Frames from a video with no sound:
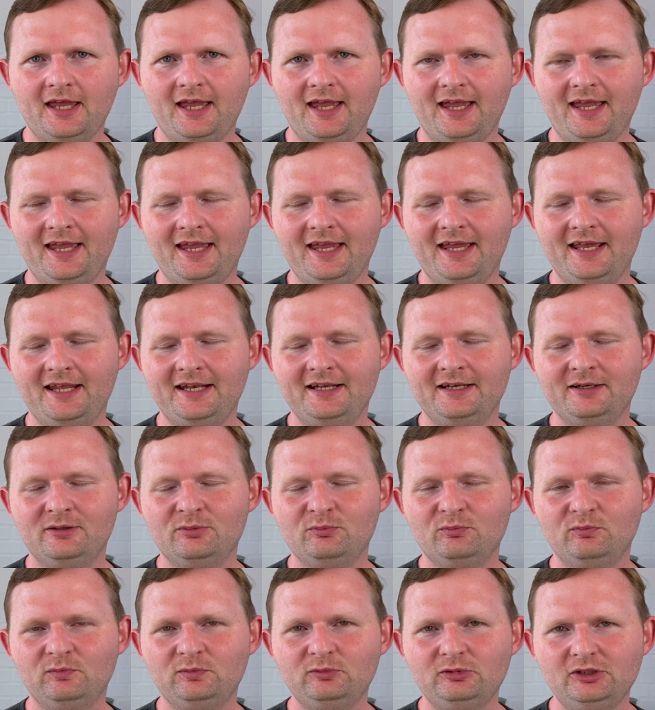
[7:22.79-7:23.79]
And
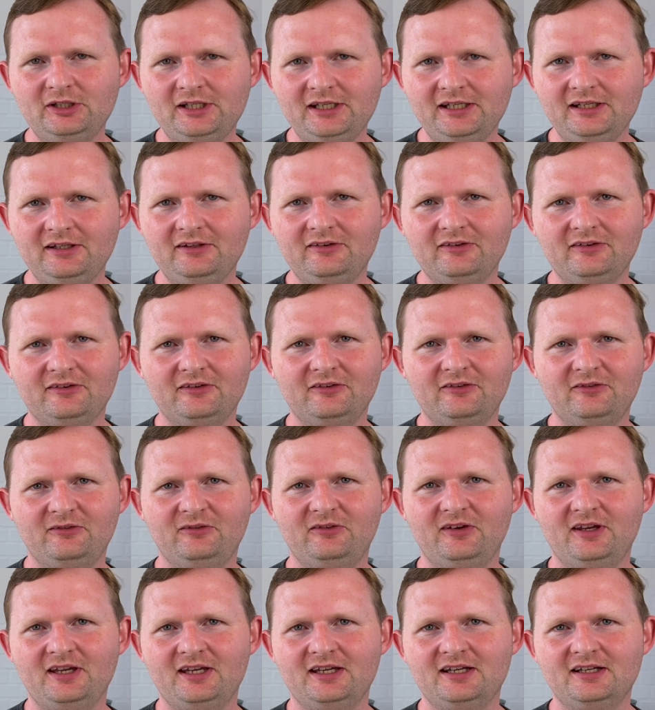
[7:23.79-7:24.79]
please
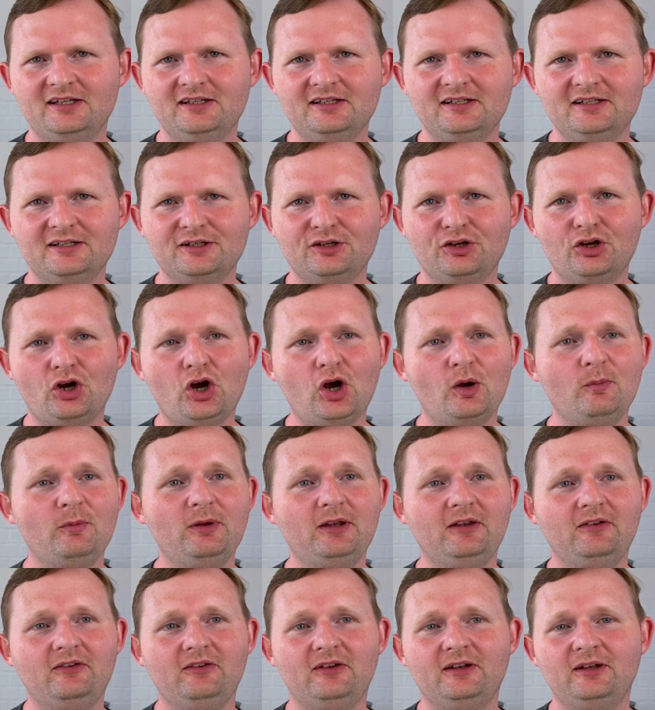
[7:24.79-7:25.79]
share
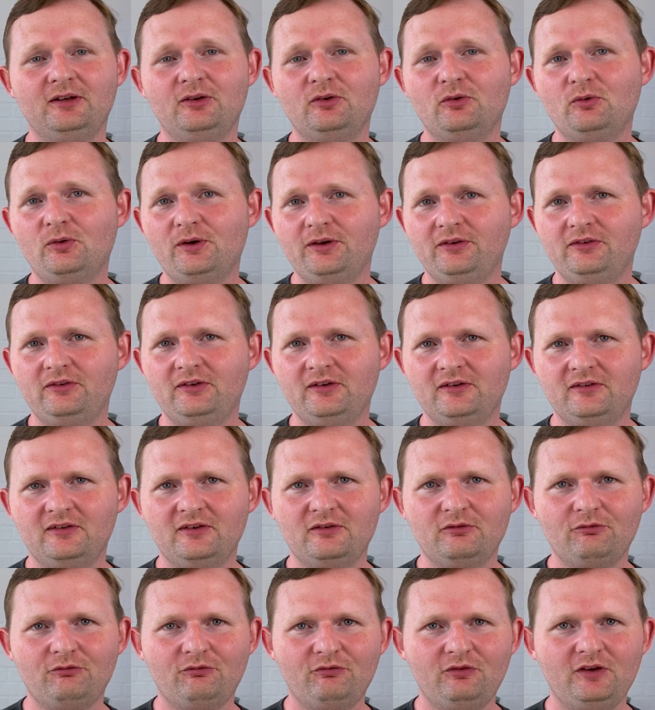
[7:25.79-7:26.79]
comments and questions
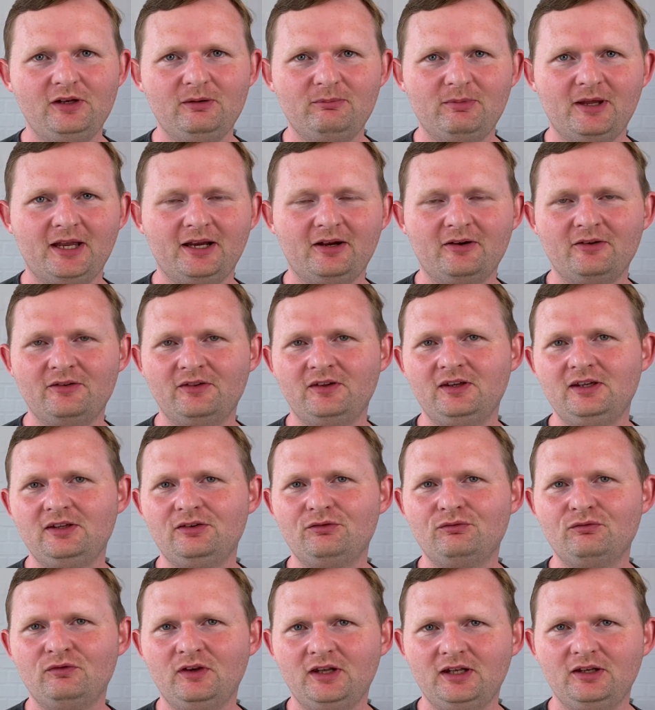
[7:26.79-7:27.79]
and feedback on these
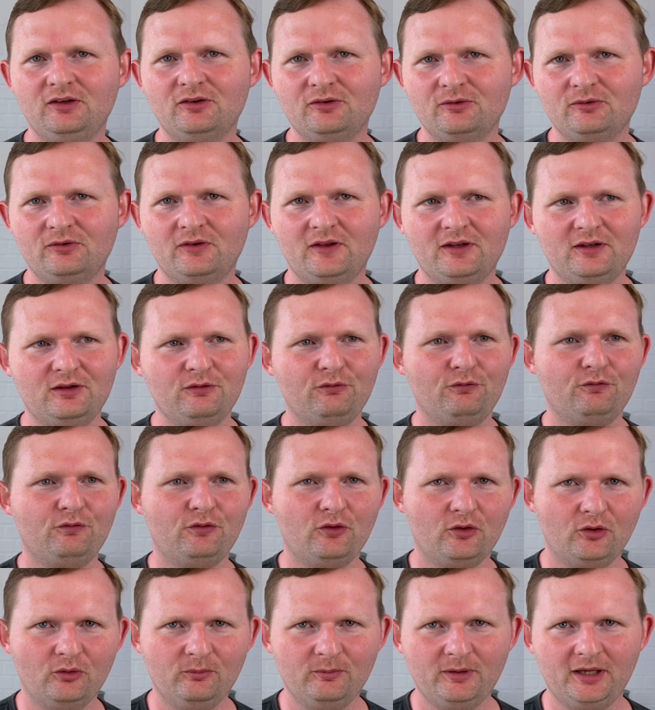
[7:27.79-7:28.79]
videos and the
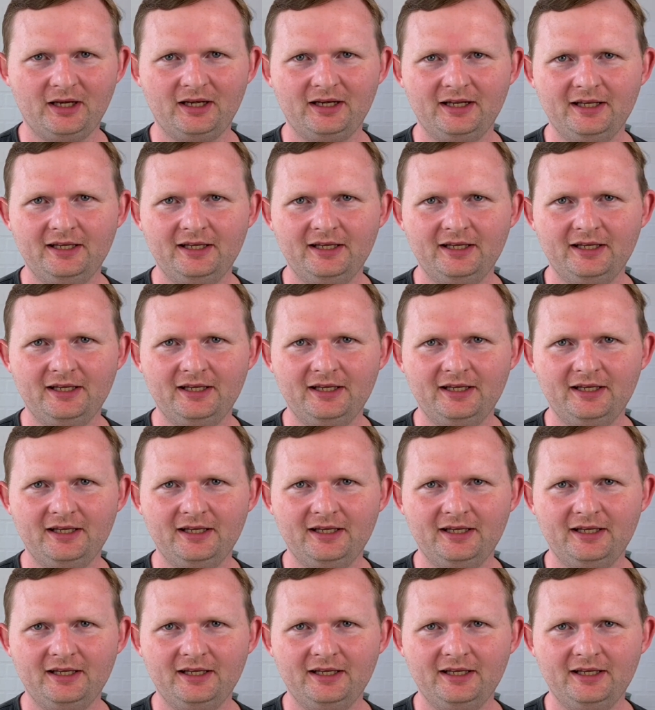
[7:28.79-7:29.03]
format.